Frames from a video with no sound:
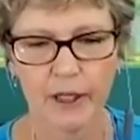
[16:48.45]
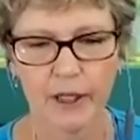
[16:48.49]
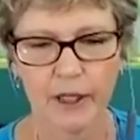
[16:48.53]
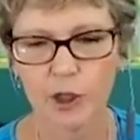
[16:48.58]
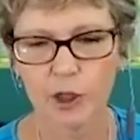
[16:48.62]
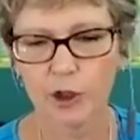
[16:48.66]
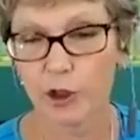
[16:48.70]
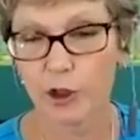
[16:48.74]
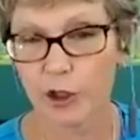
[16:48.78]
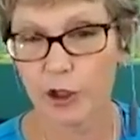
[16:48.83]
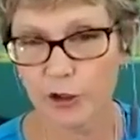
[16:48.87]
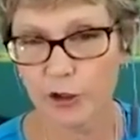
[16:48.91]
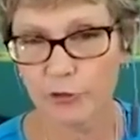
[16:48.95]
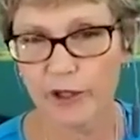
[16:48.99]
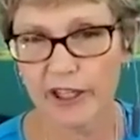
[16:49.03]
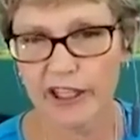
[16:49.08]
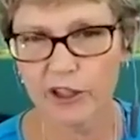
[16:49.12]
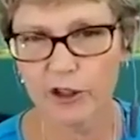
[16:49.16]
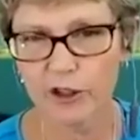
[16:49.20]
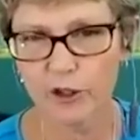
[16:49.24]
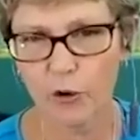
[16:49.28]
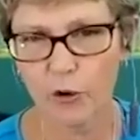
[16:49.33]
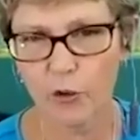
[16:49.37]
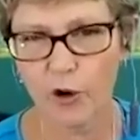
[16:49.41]
nursery
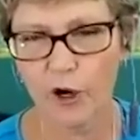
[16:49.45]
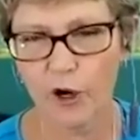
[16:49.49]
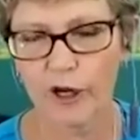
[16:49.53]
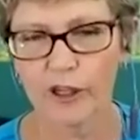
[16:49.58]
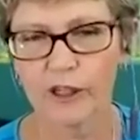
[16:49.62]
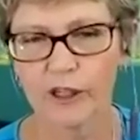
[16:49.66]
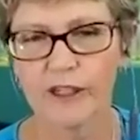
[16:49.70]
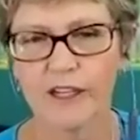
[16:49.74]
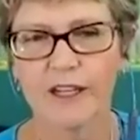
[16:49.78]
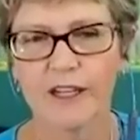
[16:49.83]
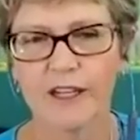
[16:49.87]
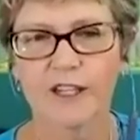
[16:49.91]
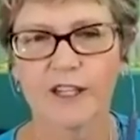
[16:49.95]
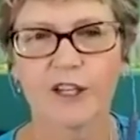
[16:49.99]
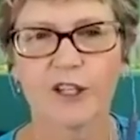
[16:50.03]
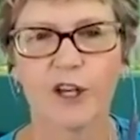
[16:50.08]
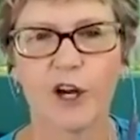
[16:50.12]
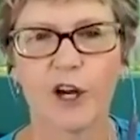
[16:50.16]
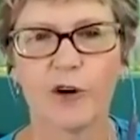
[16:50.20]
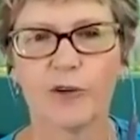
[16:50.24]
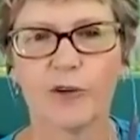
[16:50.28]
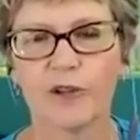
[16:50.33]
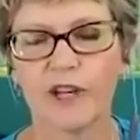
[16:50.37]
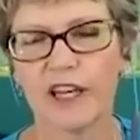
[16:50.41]
door
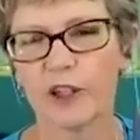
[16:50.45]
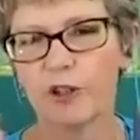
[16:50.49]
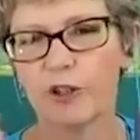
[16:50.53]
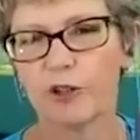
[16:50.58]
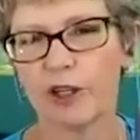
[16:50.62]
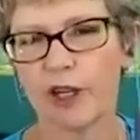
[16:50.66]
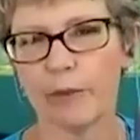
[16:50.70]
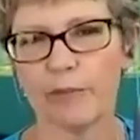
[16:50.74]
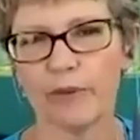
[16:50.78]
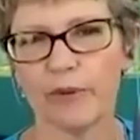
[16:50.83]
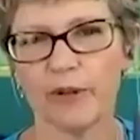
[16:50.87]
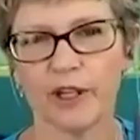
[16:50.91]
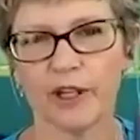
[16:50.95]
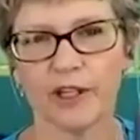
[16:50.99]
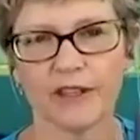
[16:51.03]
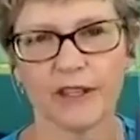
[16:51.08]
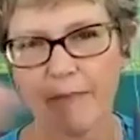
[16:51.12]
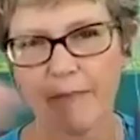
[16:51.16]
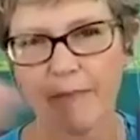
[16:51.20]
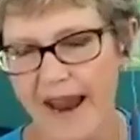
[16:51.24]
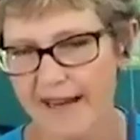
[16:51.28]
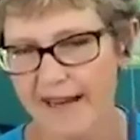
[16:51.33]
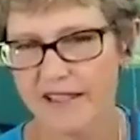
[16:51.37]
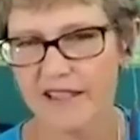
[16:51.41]
so that you can put the
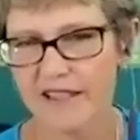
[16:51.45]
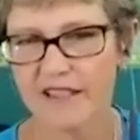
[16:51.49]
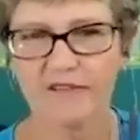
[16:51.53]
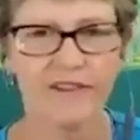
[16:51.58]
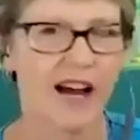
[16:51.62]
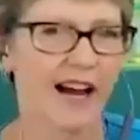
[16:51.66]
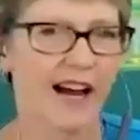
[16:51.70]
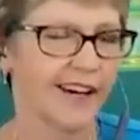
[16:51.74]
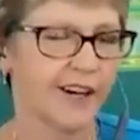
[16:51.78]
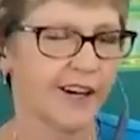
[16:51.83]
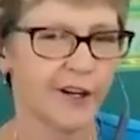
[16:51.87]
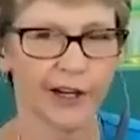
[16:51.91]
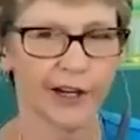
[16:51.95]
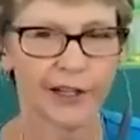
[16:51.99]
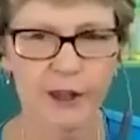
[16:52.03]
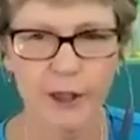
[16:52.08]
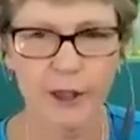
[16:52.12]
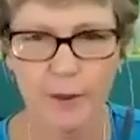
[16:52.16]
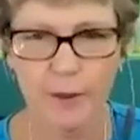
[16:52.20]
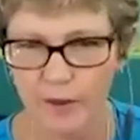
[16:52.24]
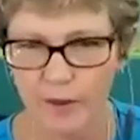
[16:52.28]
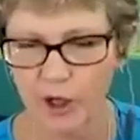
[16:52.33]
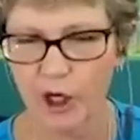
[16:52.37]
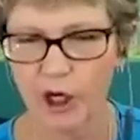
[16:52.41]
pacifier in the
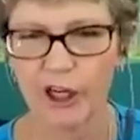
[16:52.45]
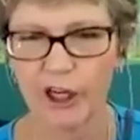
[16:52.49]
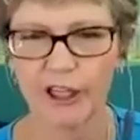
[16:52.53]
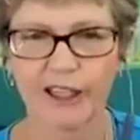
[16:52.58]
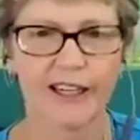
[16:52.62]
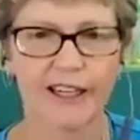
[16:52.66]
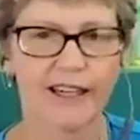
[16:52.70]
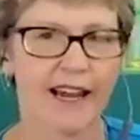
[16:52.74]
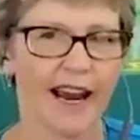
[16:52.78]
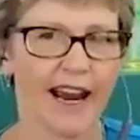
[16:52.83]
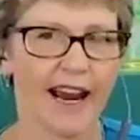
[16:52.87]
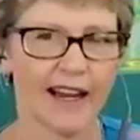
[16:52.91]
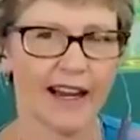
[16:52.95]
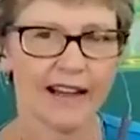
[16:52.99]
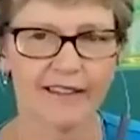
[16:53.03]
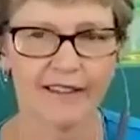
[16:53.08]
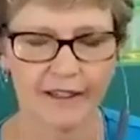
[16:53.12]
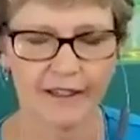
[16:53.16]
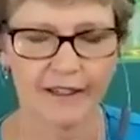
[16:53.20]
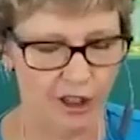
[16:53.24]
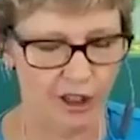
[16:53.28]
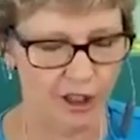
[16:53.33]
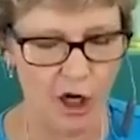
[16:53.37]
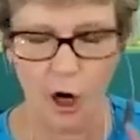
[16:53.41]
book and
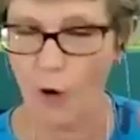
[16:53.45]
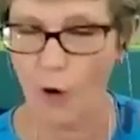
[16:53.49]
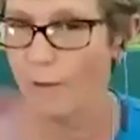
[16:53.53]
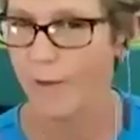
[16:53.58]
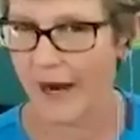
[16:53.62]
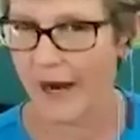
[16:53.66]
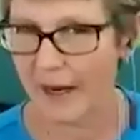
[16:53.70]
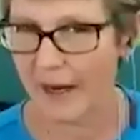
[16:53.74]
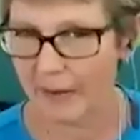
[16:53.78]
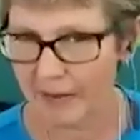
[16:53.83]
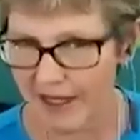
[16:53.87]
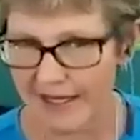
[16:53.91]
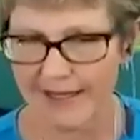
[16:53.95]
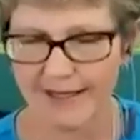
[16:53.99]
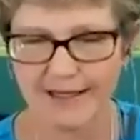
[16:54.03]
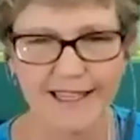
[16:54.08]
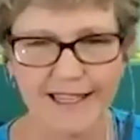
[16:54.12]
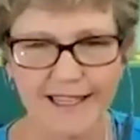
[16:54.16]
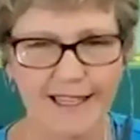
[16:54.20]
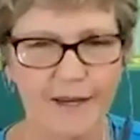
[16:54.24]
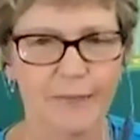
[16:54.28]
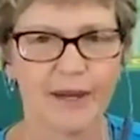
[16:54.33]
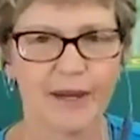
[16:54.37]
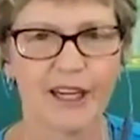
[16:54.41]
the note, baby
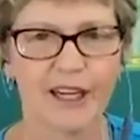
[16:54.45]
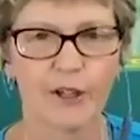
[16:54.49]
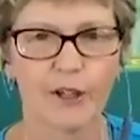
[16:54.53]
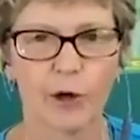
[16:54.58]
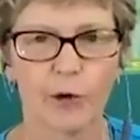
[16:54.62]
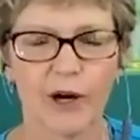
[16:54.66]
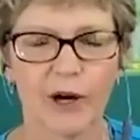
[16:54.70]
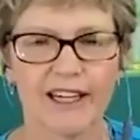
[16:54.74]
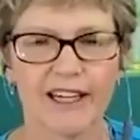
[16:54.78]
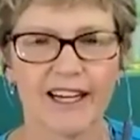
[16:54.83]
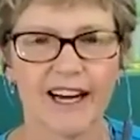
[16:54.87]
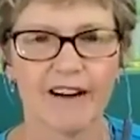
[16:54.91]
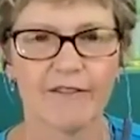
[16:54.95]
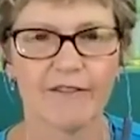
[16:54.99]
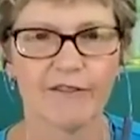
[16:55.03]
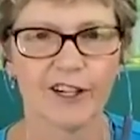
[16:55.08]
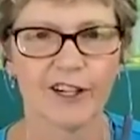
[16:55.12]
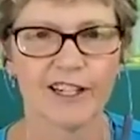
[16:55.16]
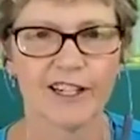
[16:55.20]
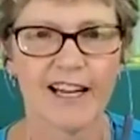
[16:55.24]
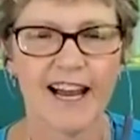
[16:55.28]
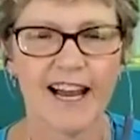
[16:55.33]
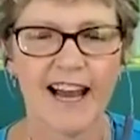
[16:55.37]
sleeping or whatever.